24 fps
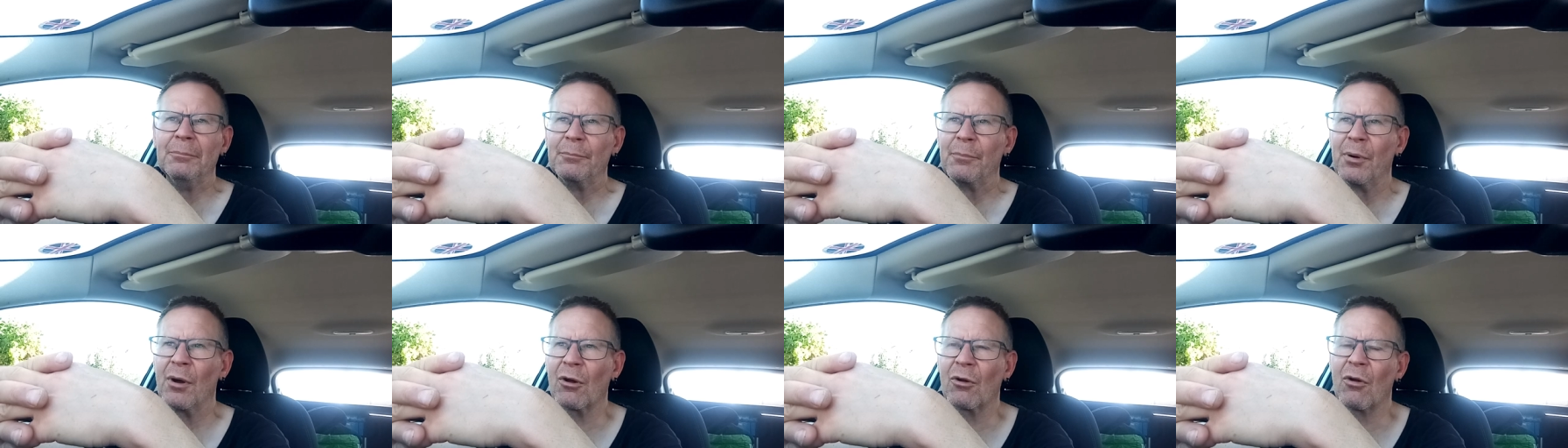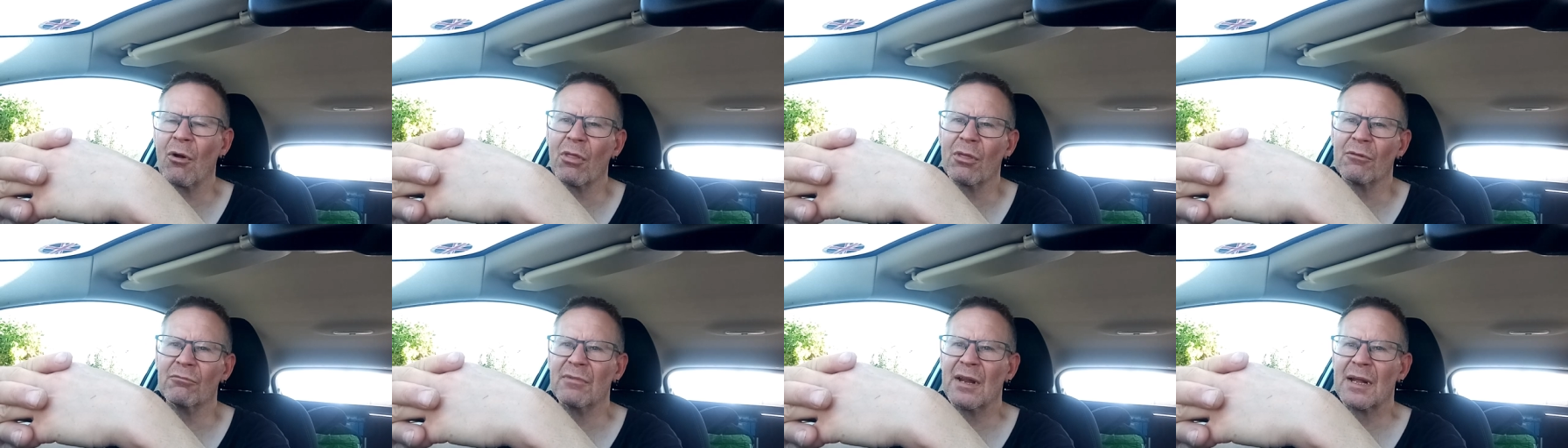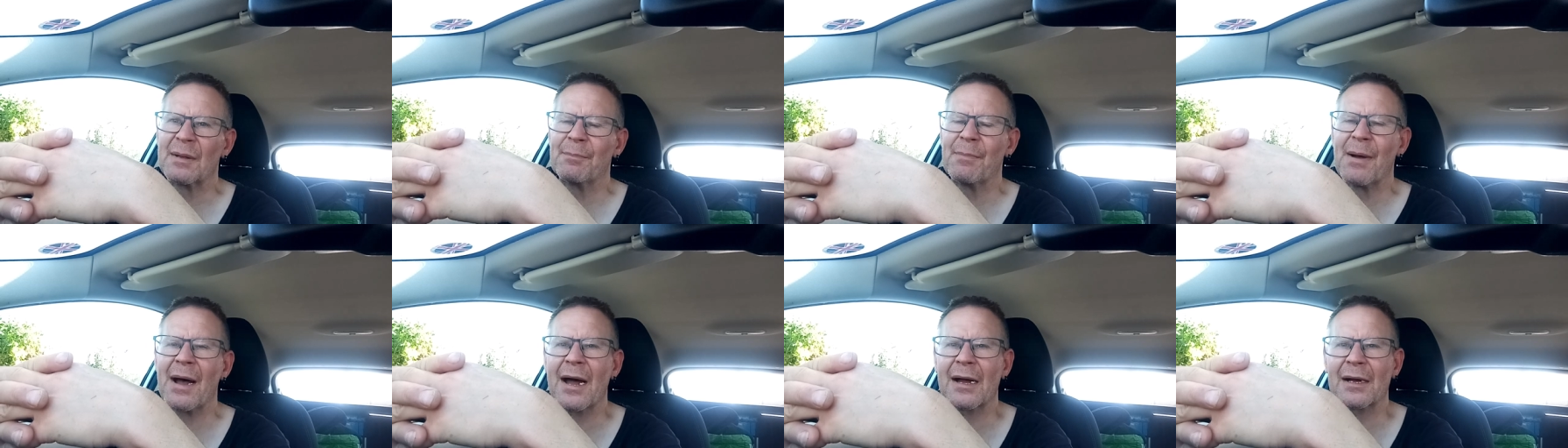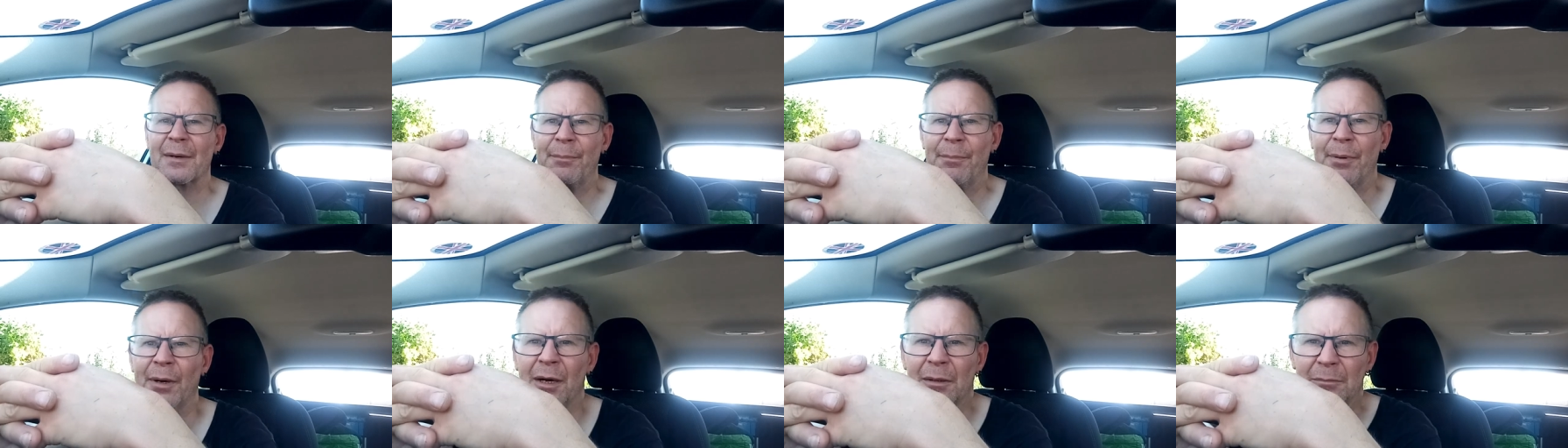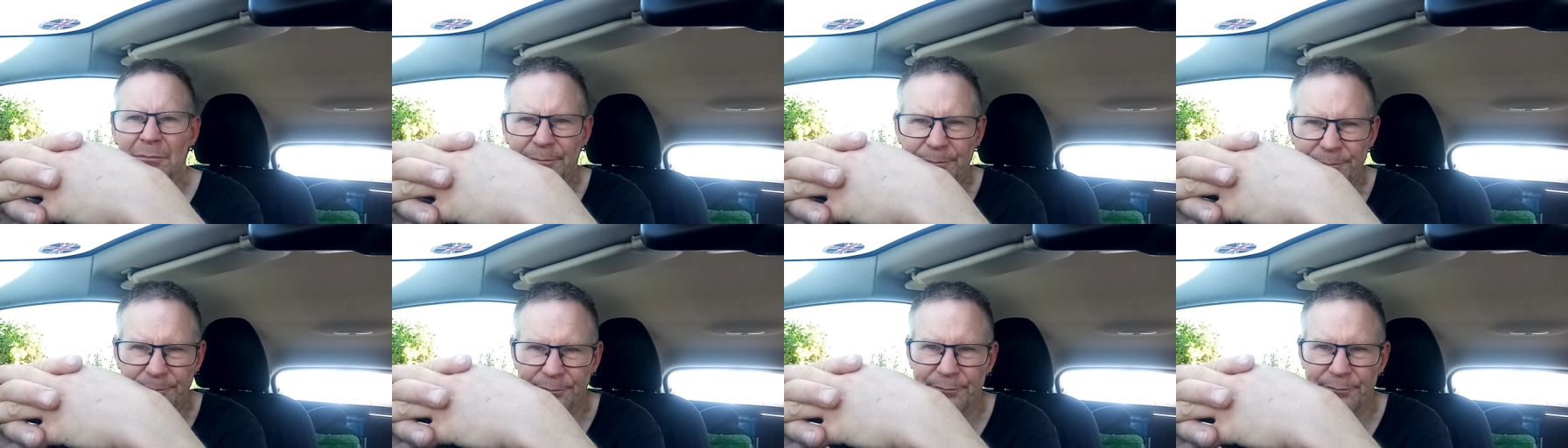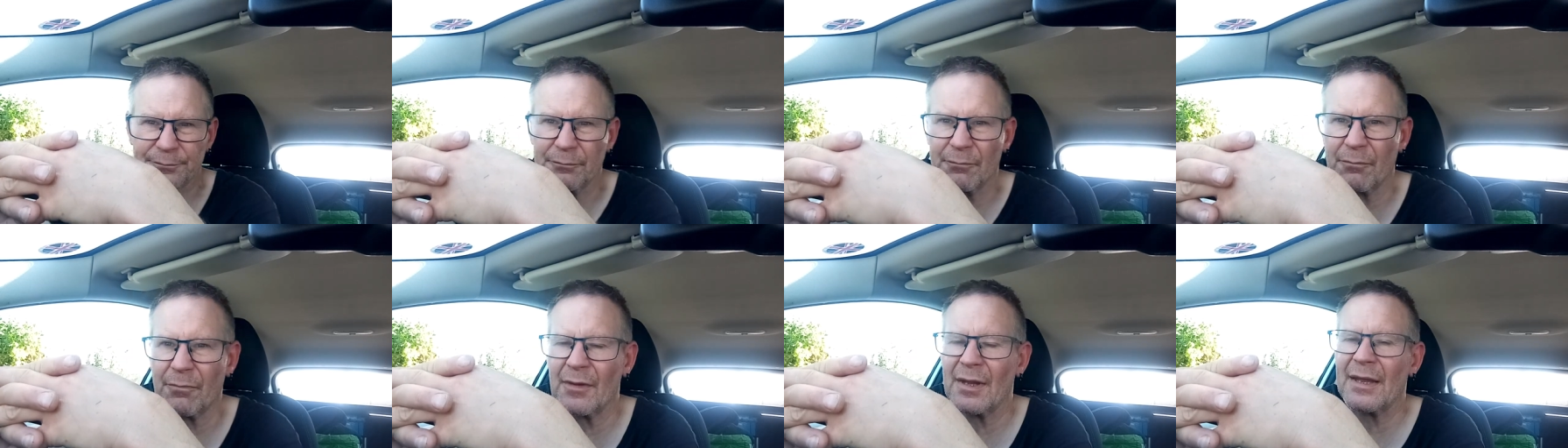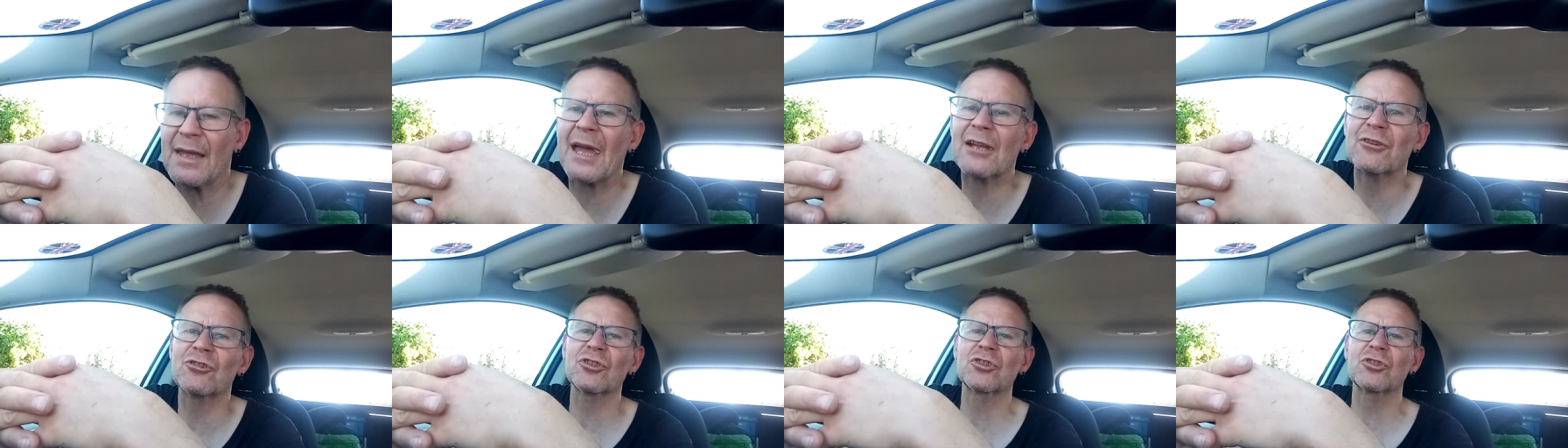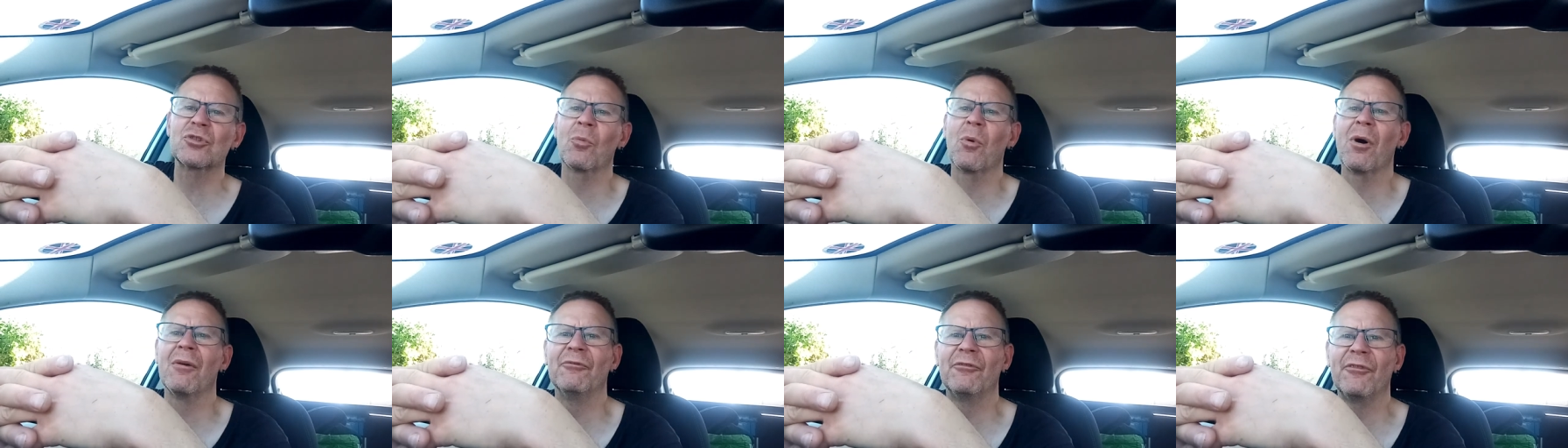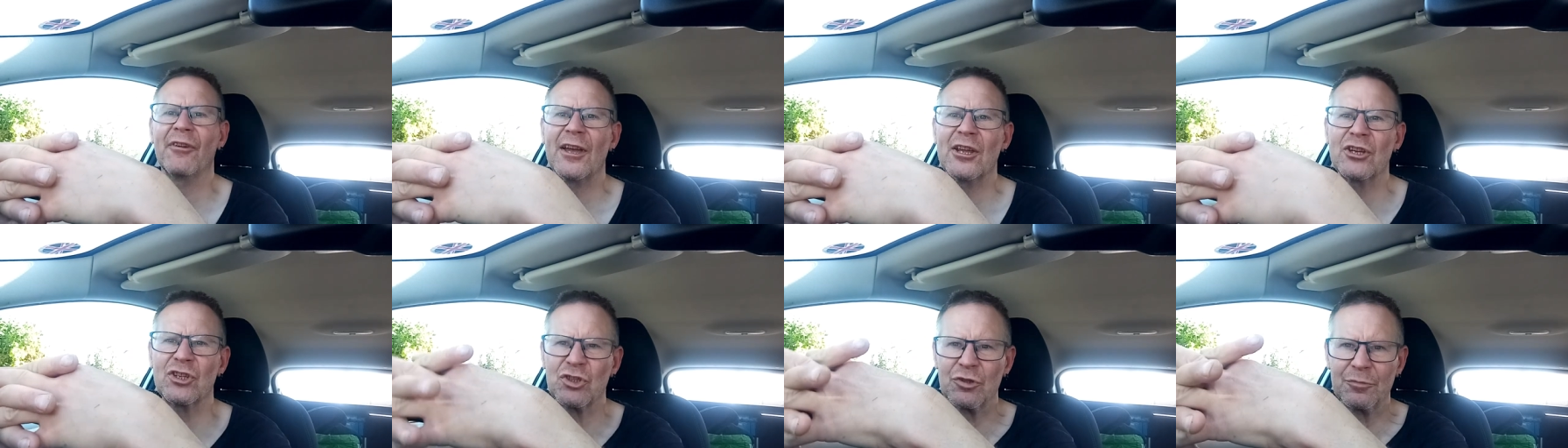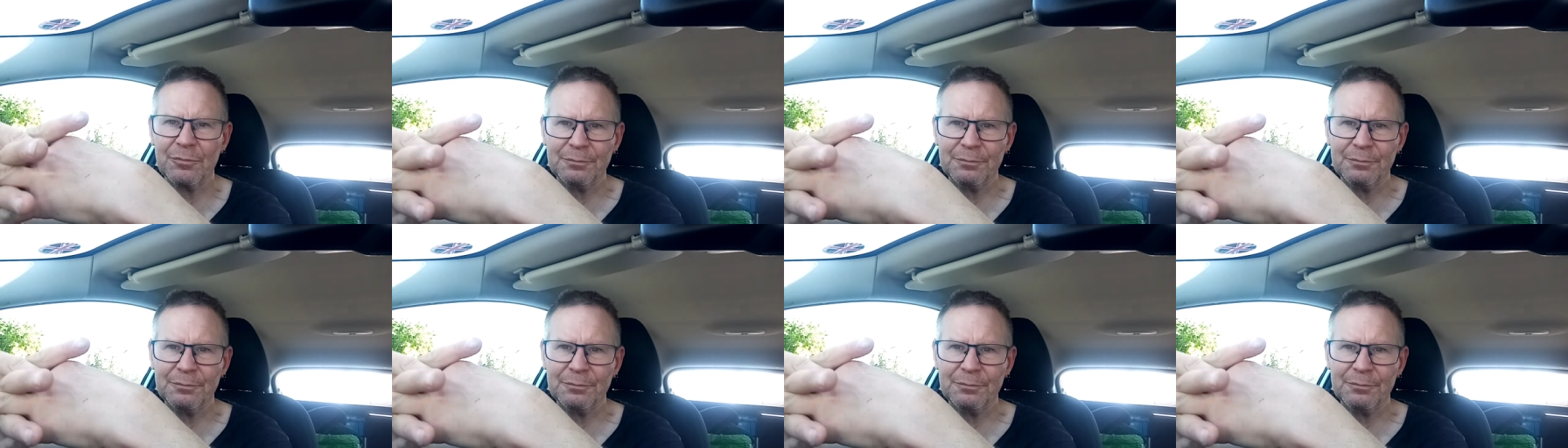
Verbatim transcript: but got the rig back. But yeah, just the one fish.